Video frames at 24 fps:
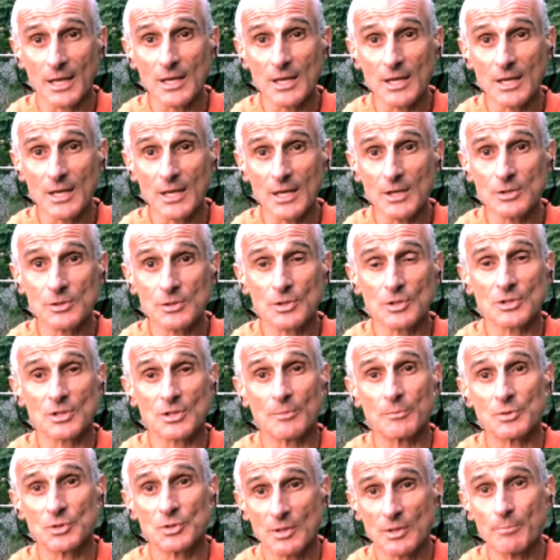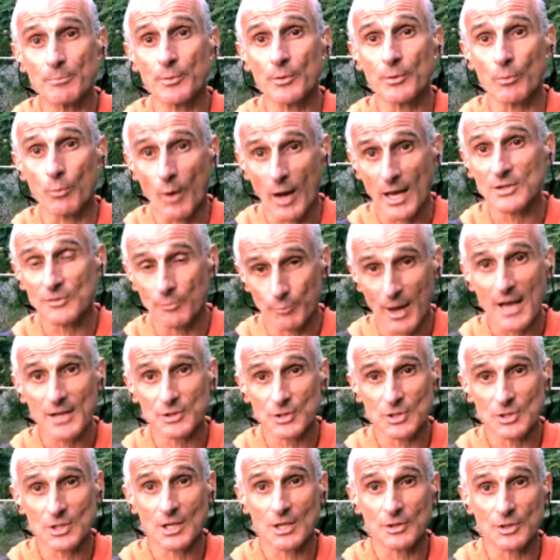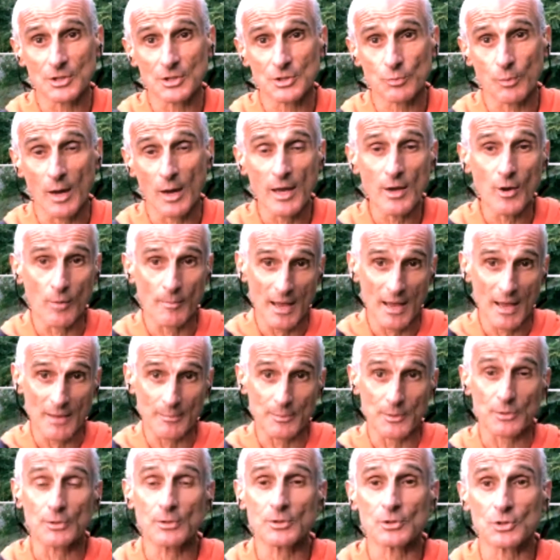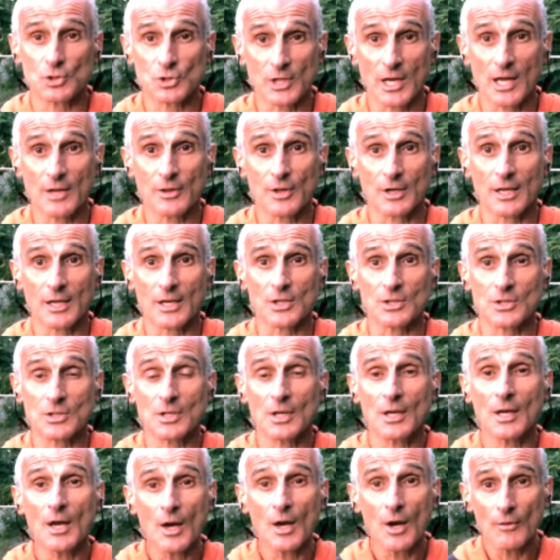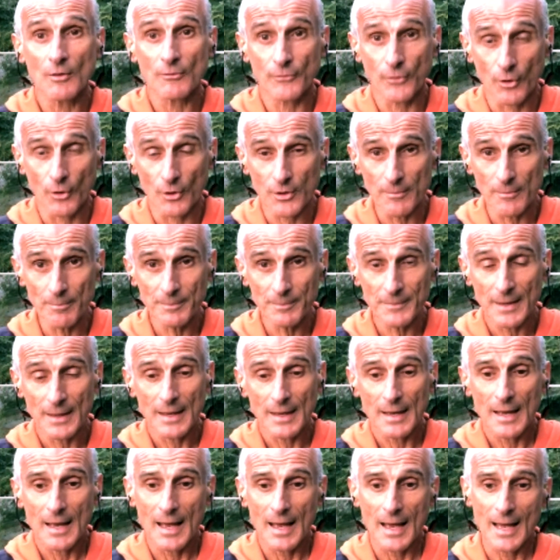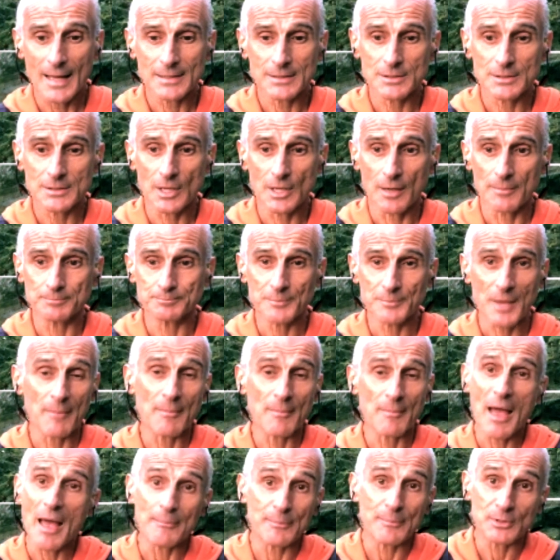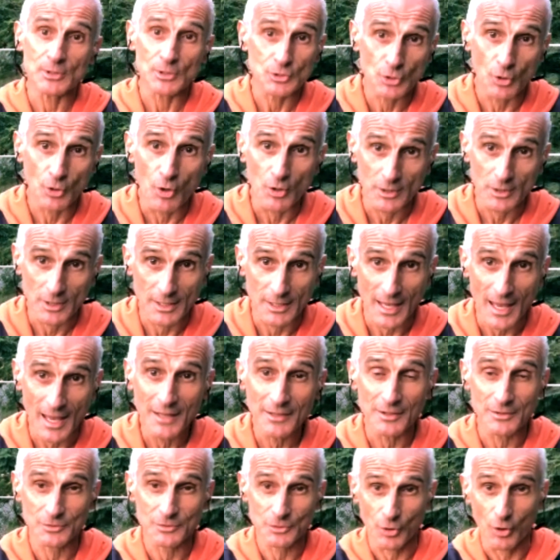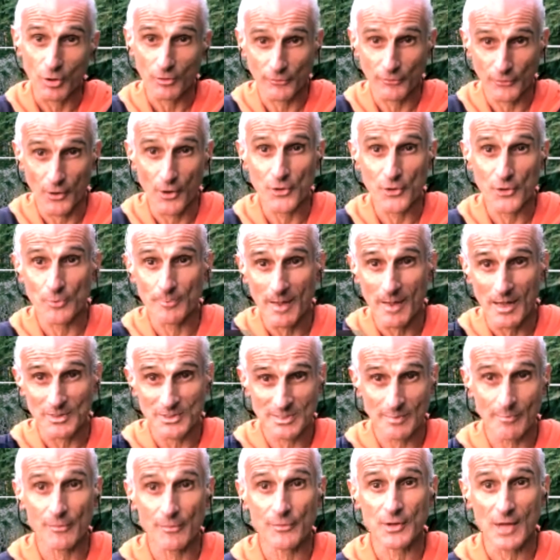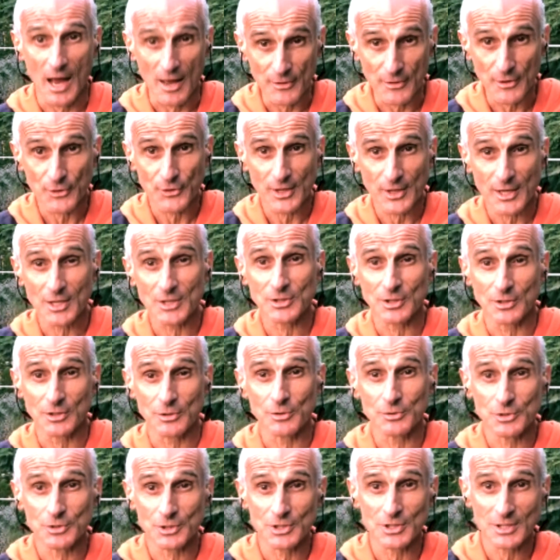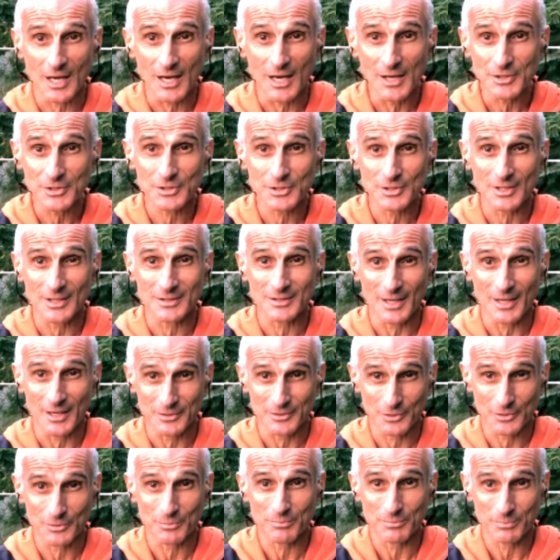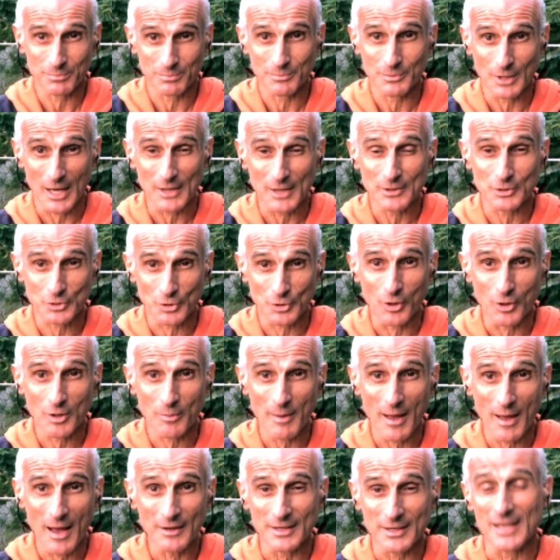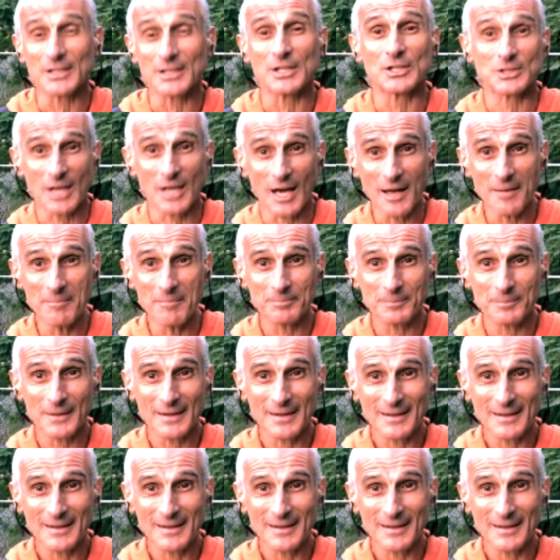links to some simple ways of practicing in this way, or maybe you can share the links for them. And I'm happy to talk again and talk further about some of the other things that you discussed and you'd like to talk about anytime.